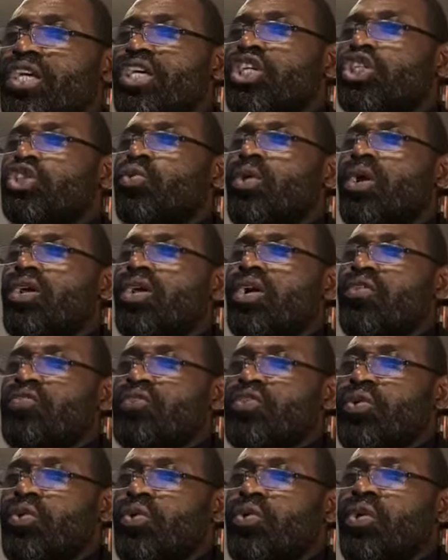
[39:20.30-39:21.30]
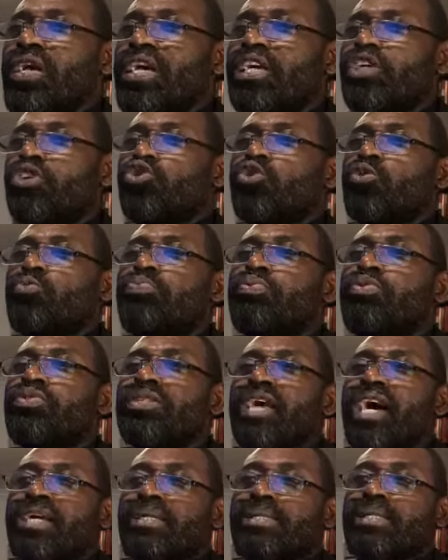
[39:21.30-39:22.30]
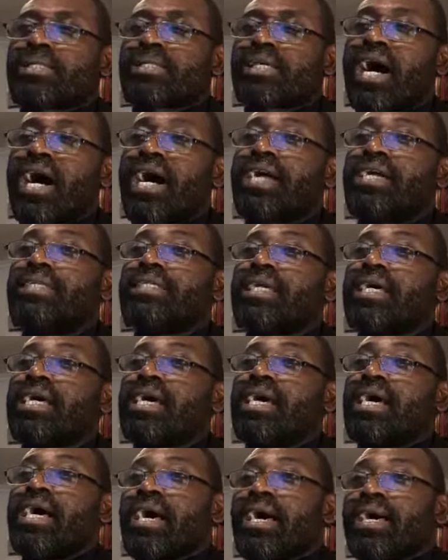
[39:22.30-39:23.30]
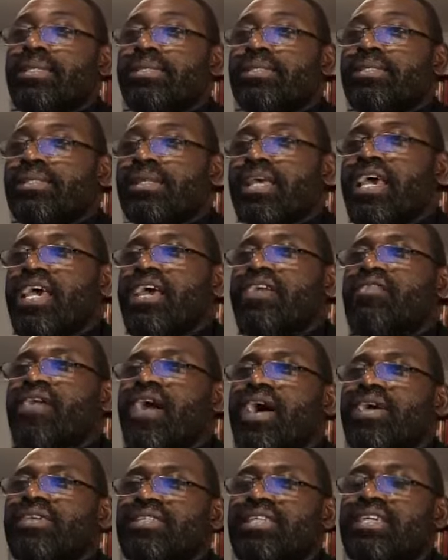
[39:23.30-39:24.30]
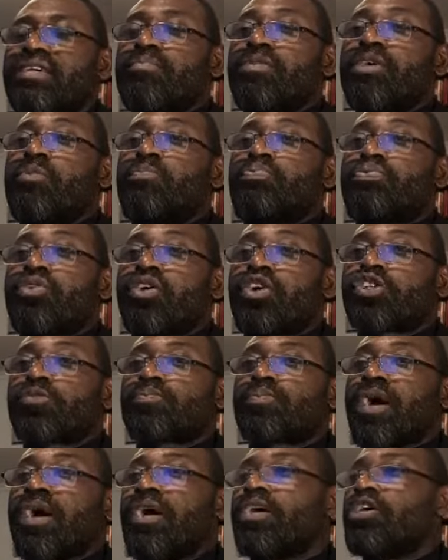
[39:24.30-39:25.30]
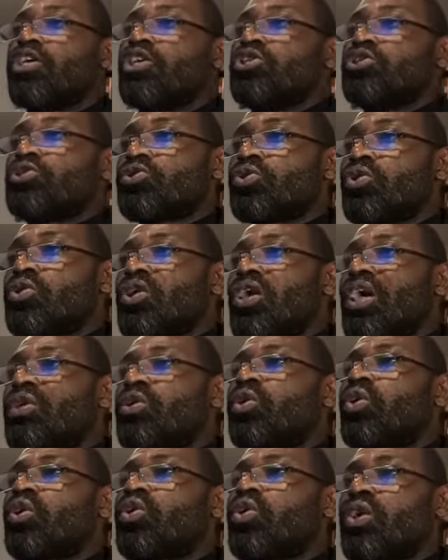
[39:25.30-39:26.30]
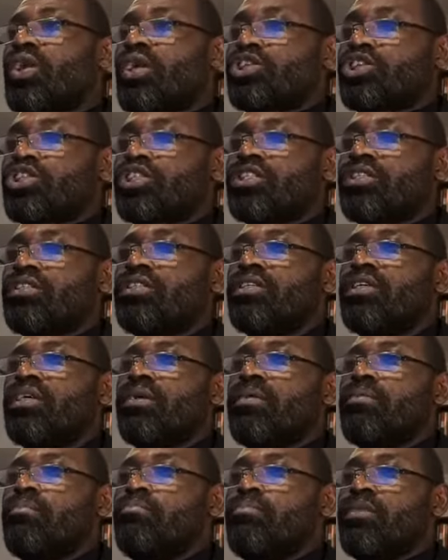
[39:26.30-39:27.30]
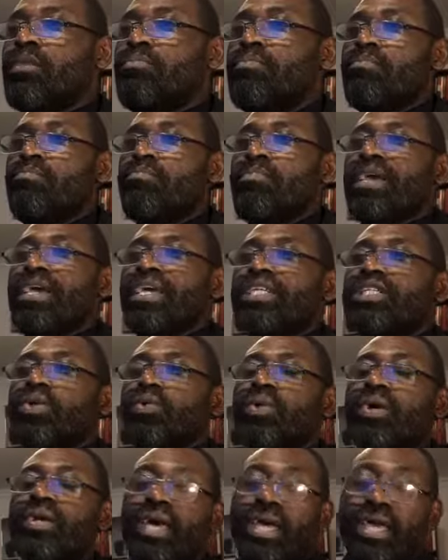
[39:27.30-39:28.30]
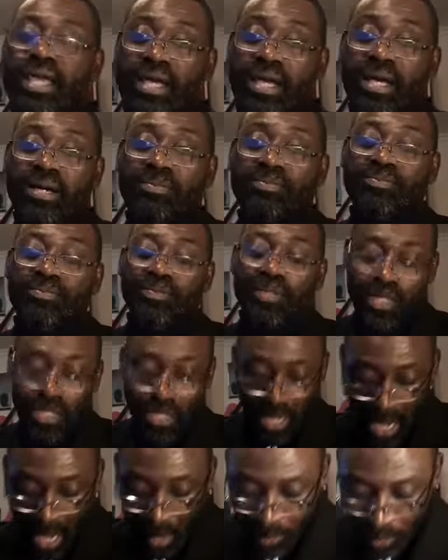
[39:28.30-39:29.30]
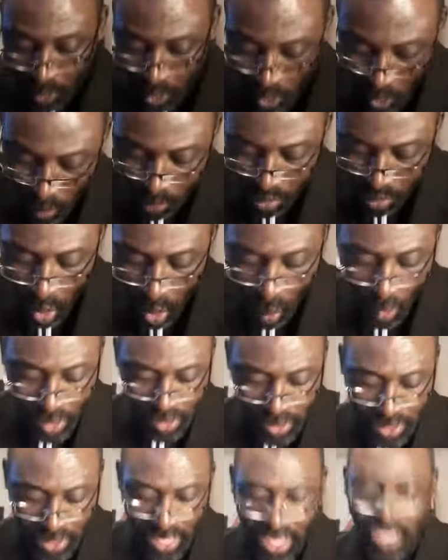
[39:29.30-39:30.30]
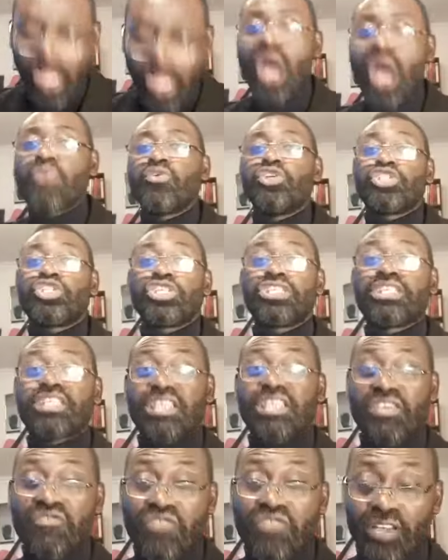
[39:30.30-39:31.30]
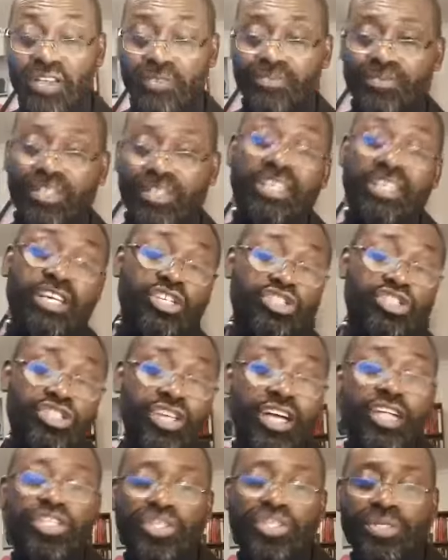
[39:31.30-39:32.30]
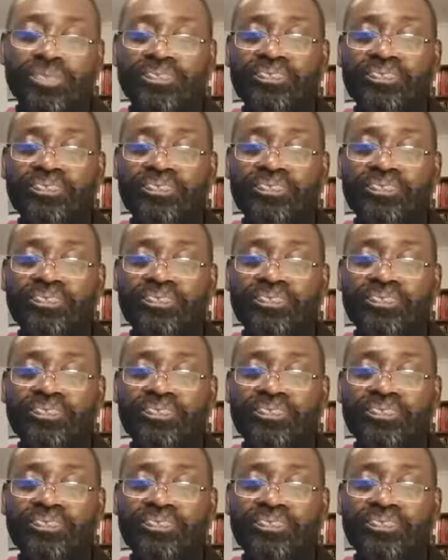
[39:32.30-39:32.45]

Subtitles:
each one of you is to put aside and save as he may prosper, so that no collection may be made when I come. Apostle Paul was encouraging giving in the church.